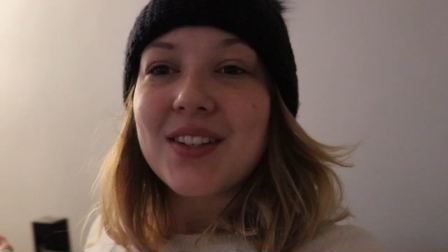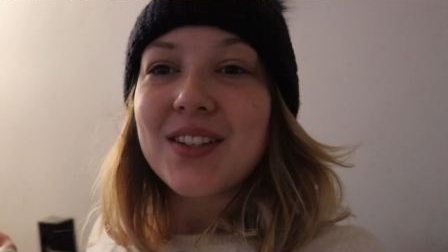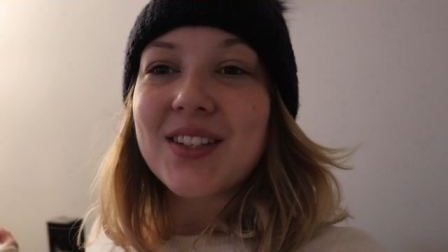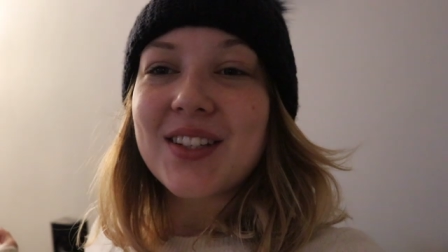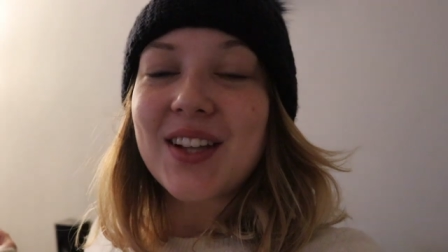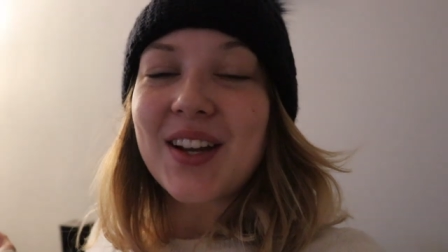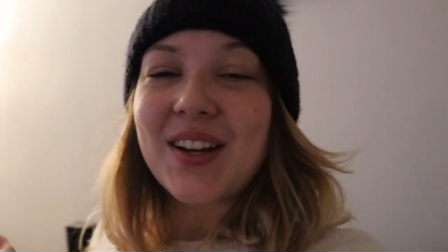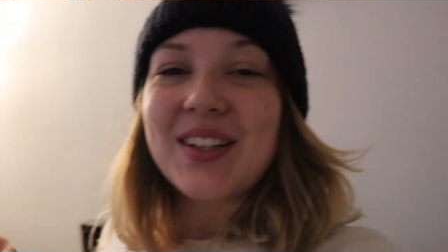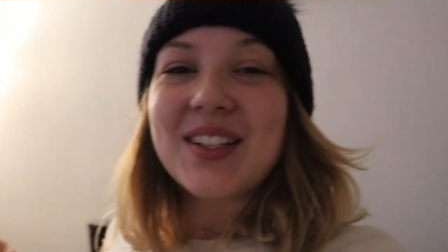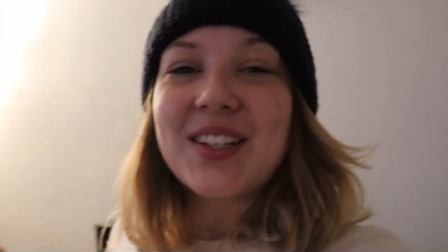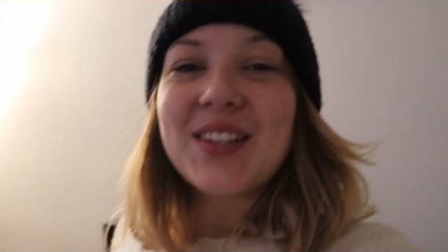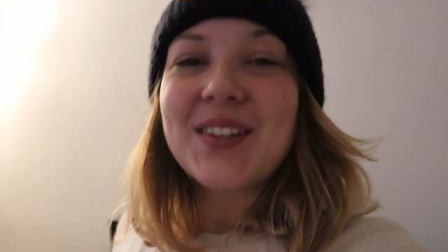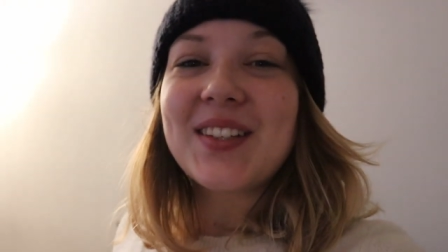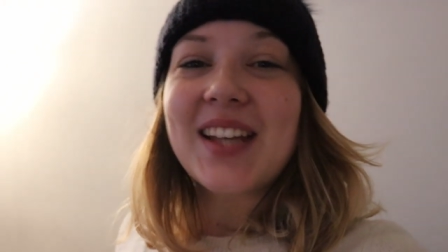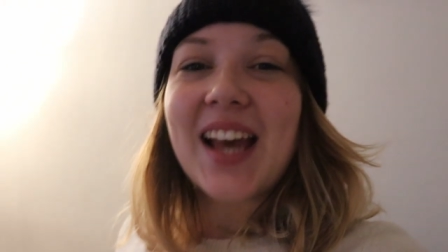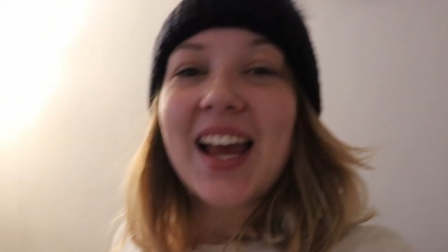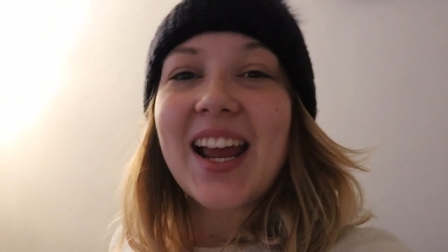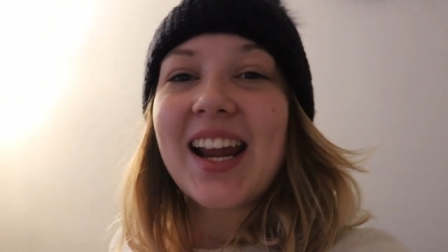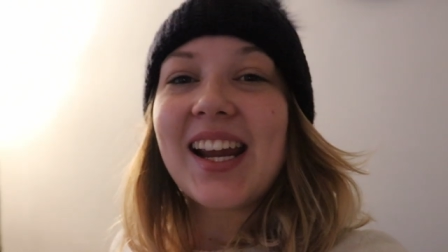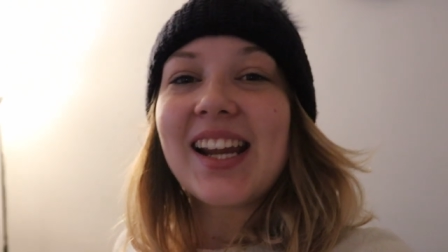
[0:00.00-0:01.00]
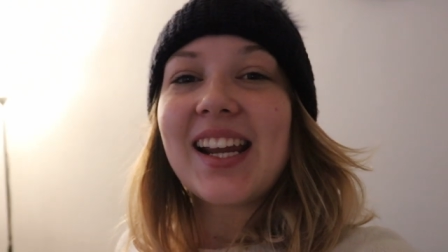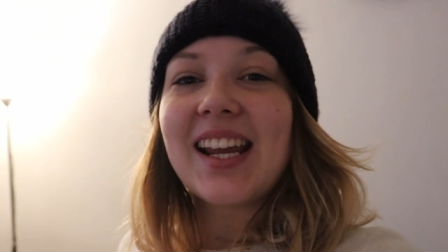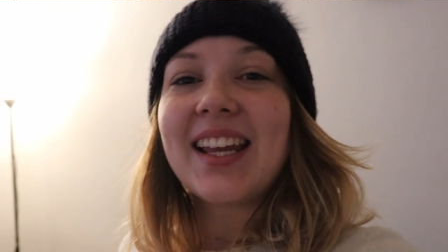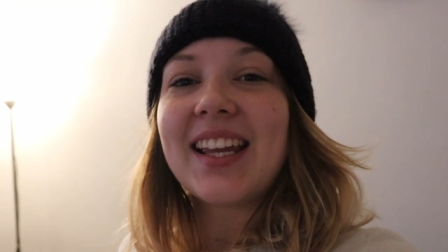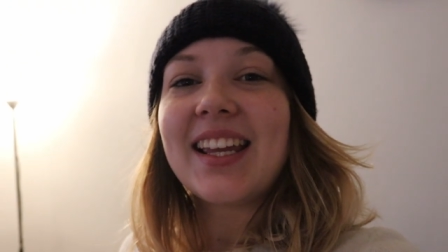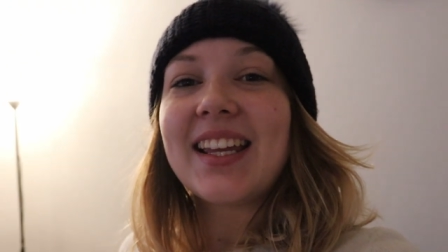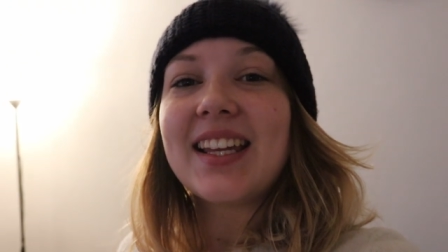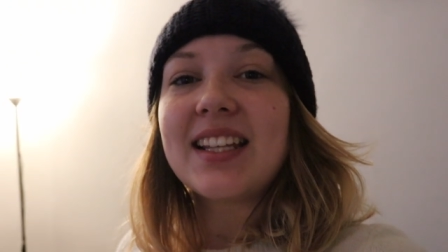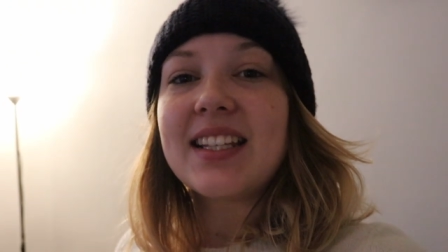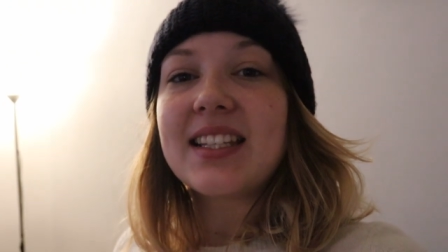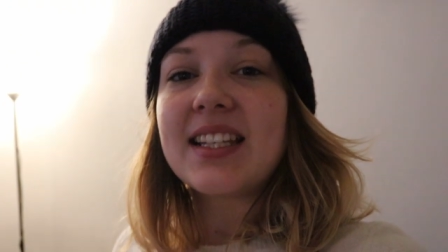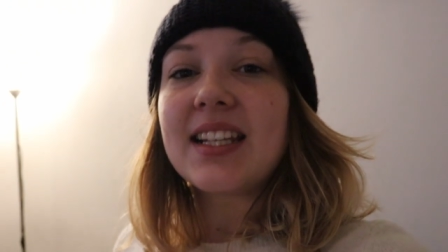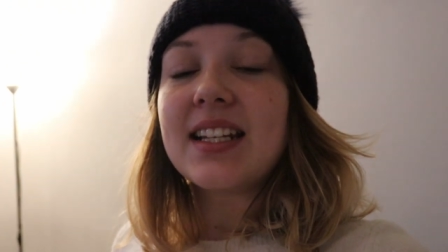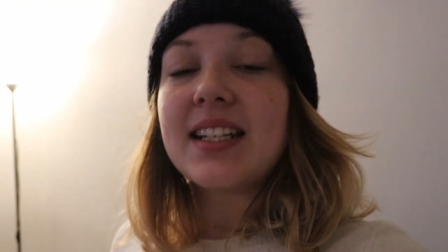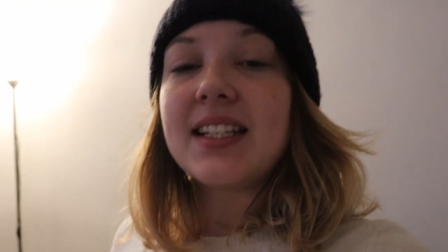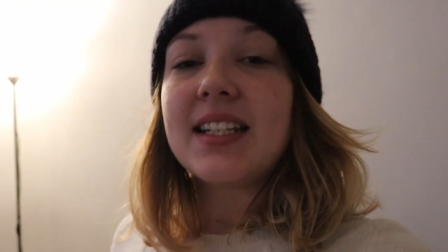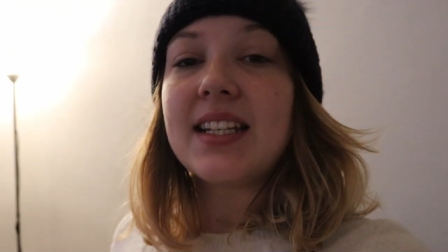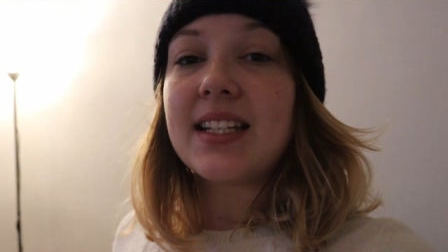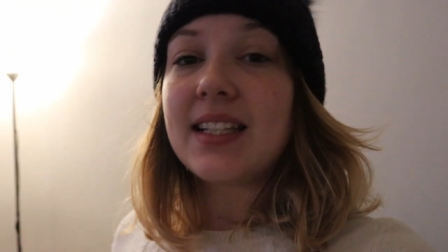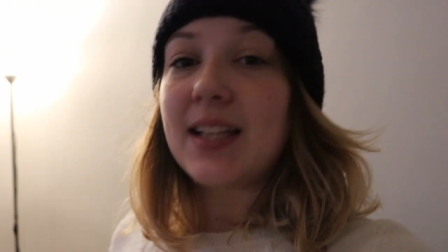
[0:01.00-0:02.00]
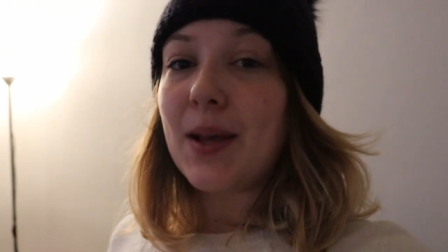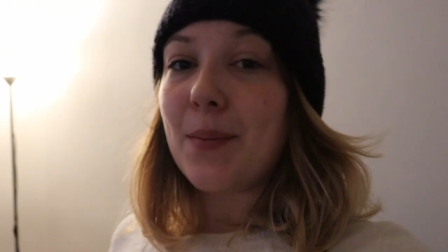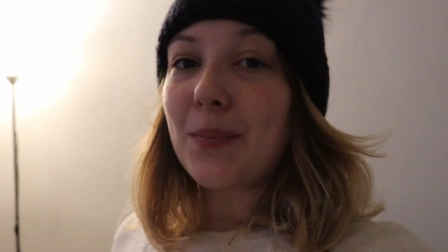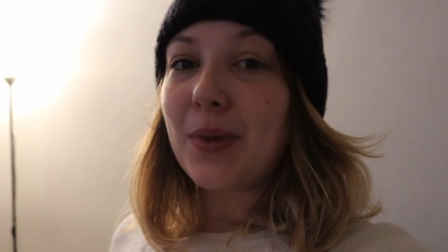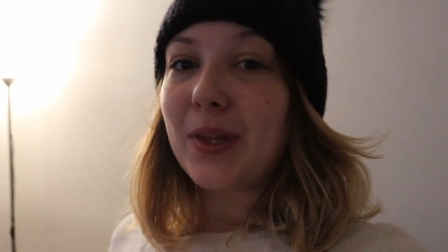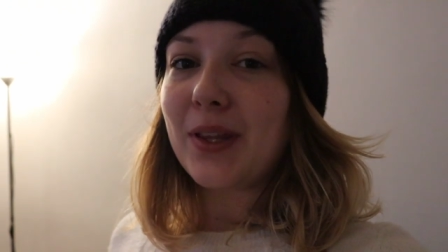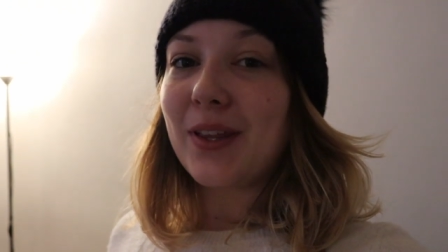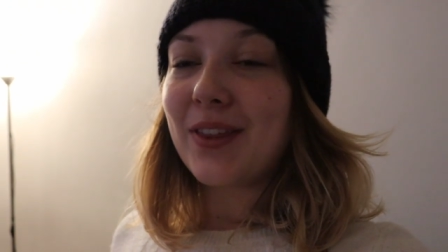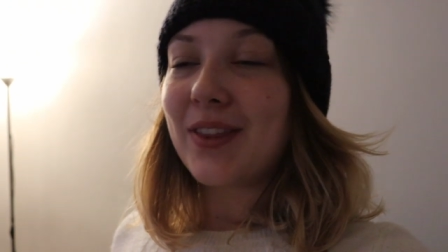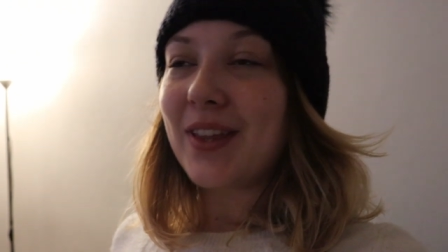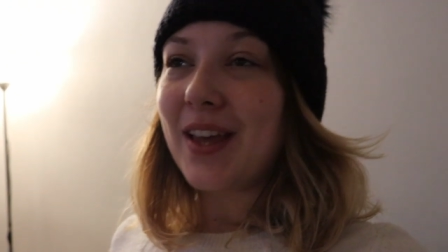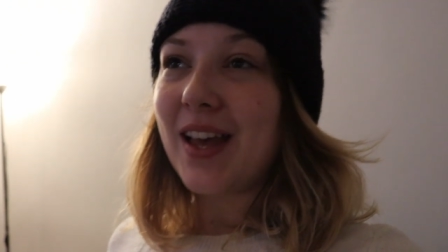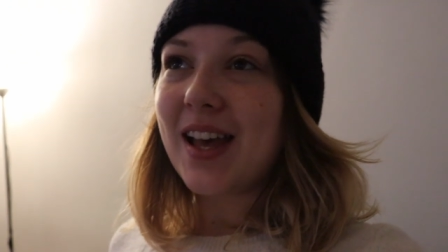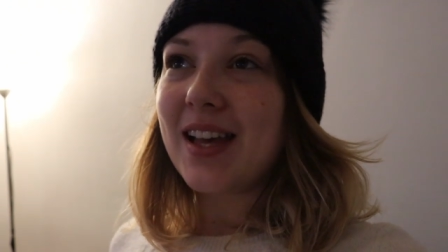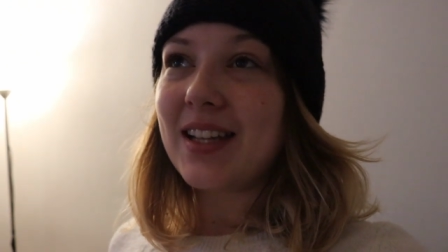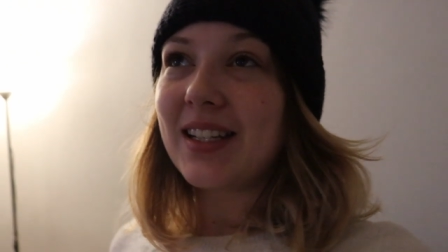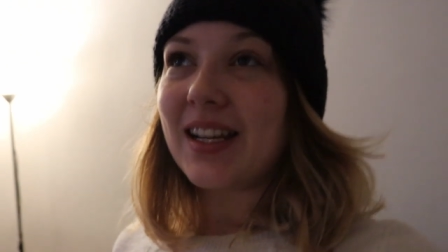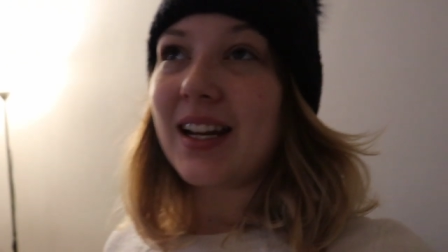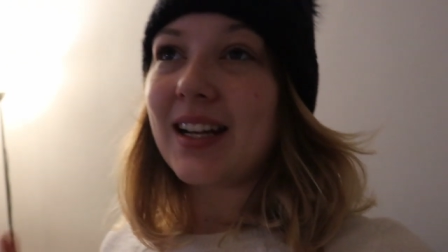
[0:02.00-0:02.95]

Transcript: So today is December the 3rd